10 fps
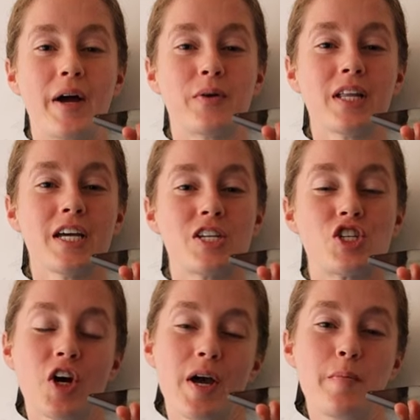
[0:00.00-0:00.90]
I really
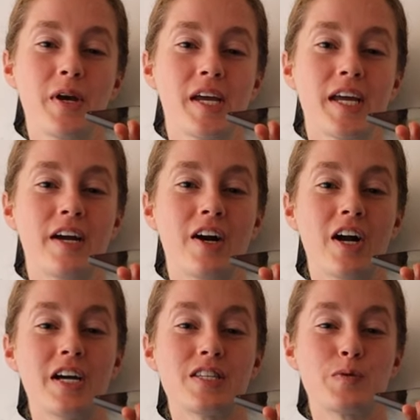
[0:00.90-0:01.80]
enjoy being here.
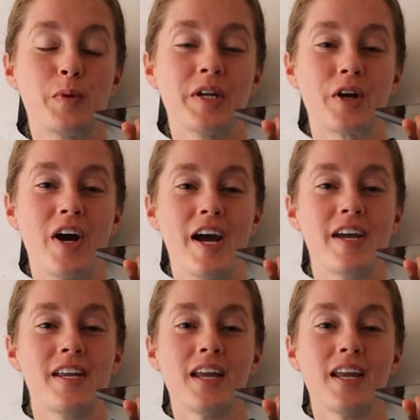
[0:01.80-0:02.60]
It's been great.